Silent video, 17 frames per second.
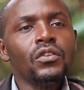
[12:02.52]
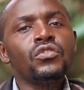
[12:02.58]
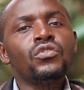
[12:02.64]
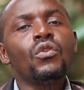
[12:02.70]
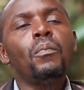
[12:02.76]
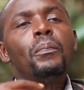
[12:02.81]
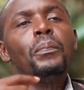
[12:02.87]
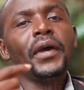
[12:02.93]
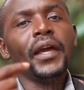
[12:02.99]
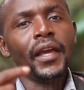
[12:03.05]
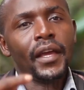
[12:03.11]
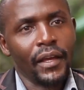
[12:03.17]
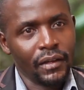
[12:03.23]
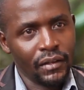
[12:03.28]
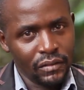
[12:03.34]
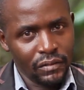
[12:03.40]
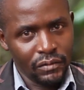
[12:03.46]
to pay
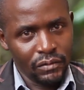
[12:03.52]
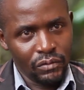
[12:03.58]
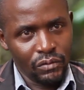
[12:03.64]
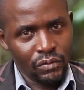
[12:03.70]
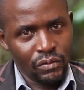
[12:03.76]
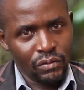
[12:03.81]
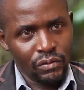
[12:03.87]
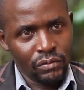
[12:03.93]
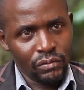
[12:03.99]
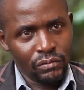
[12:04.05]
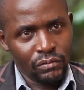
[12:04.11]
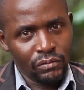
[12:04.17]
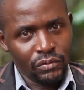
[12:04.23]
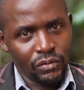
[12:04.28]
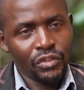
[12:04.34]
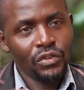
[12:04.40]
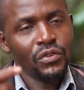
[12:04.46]

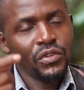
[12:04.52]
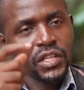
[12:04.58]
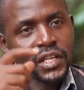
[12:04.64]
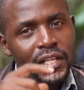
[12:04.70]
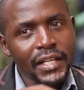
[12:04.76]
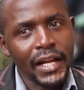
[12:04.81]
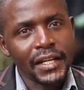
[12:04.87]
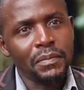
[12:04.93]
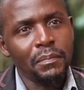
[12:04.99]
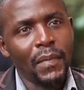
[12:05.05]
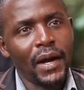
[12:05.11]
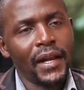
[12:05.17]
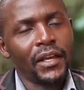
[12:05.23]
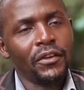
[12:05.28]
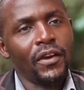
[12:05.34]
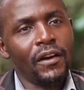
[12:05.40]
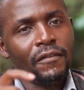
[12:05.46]
using that
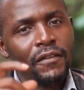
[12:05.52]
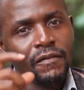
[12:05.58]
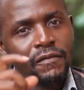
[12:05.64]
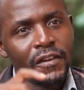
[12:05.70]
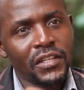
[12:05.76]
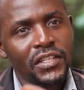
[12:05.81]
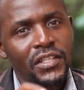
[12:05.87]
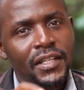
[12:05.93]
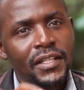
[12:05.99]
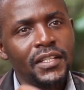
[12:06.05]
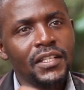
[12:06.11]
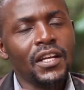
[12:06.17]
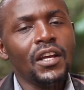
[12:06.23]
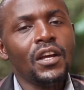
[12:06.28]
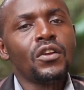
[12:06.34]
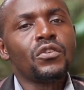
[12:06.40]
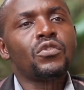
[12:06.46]
money you have invested
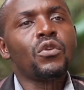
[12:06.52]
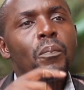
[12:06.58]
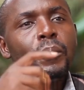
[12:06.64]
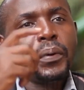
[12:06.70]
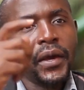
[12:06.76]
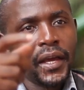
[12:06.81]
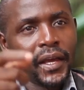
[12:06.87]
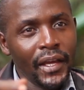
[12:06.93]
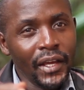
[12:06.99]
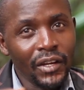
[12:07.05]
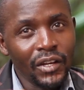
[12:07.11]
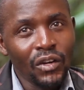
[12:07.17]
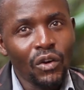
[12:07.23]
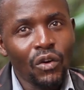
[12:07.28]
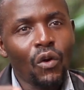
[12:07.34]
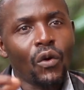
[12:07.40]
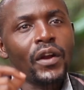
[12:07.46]
to pay
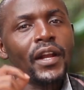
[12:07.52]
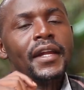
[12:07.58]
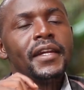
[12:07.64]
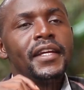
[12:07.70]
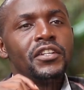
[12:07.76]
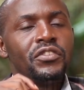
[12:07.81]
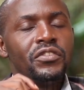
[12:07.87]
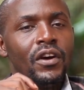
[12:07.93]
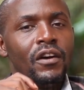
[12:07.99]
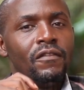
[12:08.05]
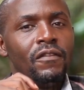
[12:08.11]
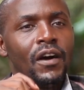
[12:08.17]
on the debt you have